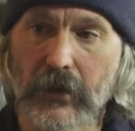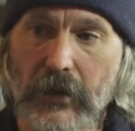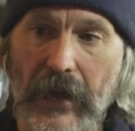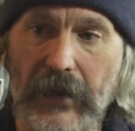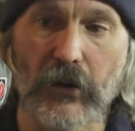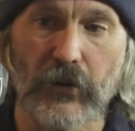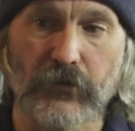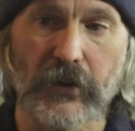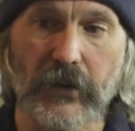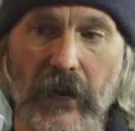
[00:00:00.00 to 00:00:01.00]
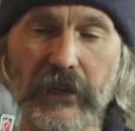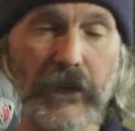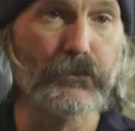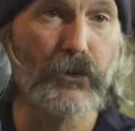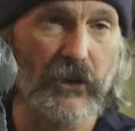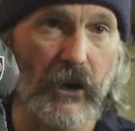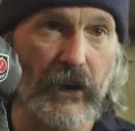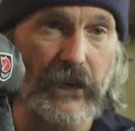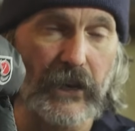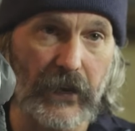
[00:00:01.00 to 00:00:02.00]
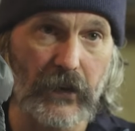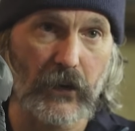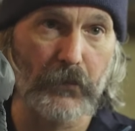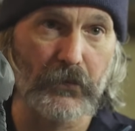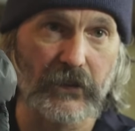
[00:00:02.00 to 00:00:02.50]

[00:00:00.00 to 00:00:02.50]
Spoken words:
head covering. I did put it on at night a couple of